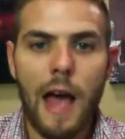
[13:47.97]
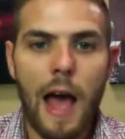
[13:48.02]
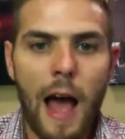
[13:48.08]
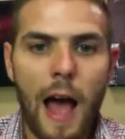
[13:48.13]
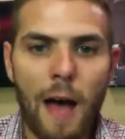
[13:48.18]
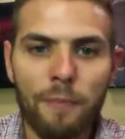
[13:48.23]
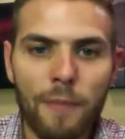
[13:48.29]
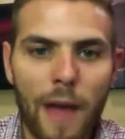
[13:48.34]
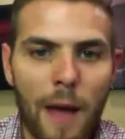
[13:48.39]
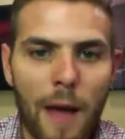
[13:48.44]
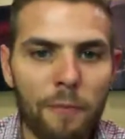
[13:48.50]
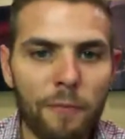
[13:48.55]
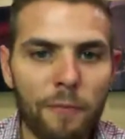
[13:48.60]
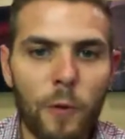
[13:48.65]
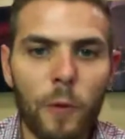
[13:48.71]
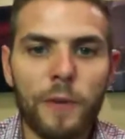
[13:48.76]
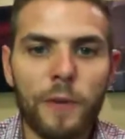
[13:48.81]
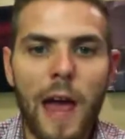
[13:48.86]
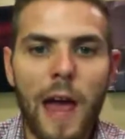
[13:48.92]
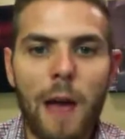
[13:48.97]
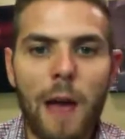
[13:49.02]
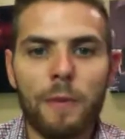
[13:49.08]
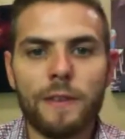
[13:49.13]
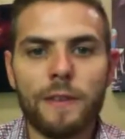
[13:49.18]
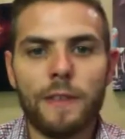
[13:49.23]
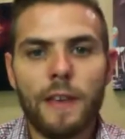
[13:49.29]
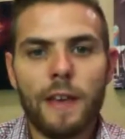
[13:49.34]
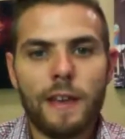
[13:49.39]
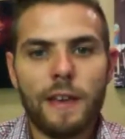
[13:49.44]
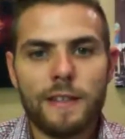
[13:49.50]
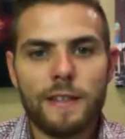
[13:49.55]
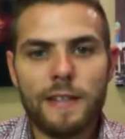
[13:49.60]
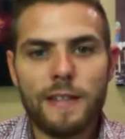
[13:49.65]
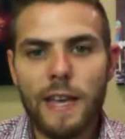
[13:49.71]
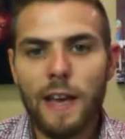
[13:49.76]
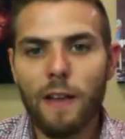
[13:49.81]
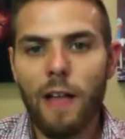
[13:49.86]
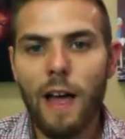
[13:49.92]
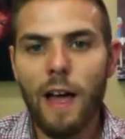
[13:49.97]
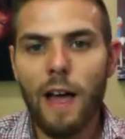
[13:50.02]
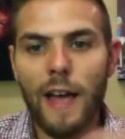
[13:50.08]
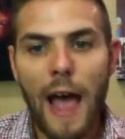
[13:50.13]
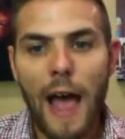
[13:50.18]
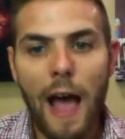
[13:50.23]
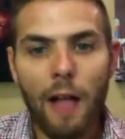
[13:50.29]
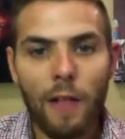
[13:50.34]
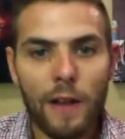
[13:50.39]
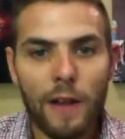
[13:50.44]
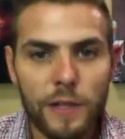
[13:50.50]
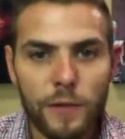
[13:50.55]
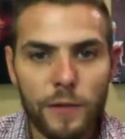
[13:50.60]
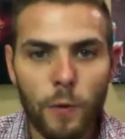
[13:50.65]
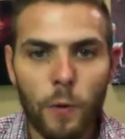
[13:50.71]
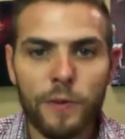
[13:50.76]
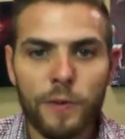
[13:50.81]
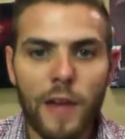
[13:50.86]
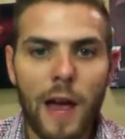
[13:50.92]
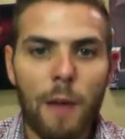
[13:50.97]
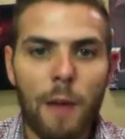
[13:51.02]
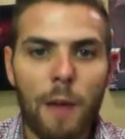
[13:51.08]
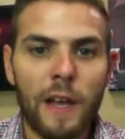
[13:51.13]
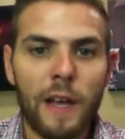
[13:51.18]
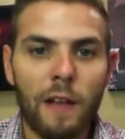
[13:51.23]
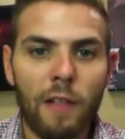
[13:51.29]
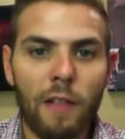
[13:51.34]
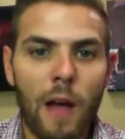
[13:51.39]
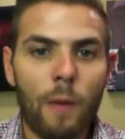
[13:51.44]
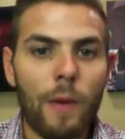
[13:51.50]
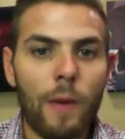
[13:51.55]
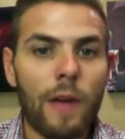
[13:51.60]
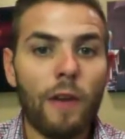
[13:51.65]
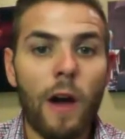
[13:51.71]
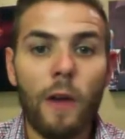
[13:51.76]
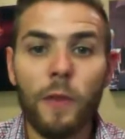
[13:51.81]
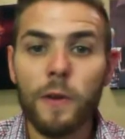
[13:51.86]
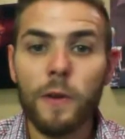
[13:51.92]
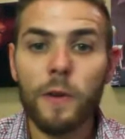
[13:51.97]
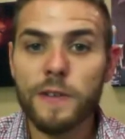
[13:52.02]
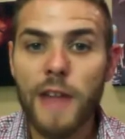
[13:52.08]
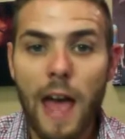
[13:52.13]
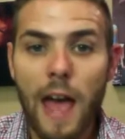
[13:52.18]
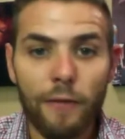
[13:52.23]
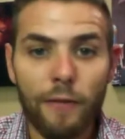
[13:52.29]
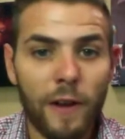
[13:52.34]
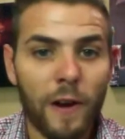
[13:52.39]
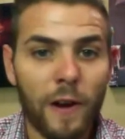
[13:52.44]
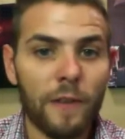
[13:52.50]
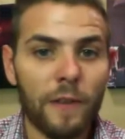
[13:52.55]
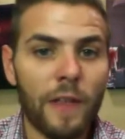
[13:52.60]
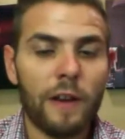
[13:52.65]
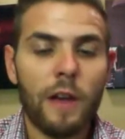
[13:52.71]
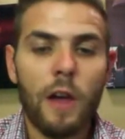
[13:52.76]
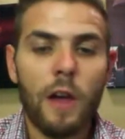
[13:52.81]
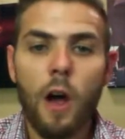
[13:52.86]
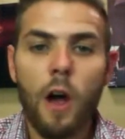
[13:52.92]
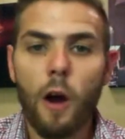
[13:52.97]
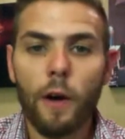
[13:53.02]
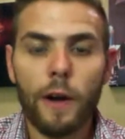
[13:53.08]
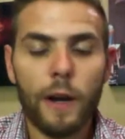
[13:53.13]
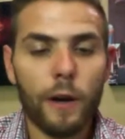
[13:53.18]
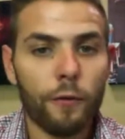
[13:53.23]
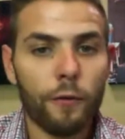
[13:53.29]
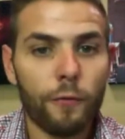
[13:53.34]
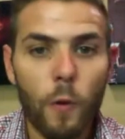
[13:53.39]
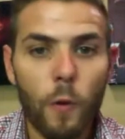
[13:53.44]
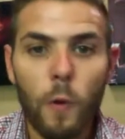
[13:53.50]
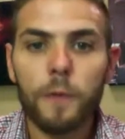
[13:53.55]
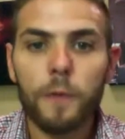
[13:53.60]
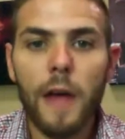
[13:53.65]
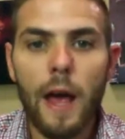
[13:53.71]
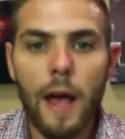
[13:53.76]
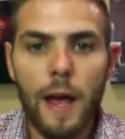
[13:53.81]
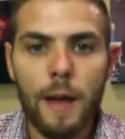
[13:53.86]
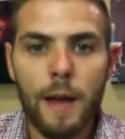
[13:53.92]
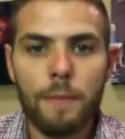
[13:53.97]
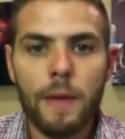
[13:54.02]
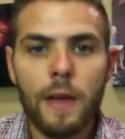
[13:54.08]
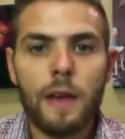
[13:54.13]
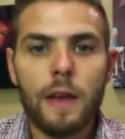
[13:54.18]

I'm full time with DLI. Alex is full time with DLI. We have other staff here that are here full time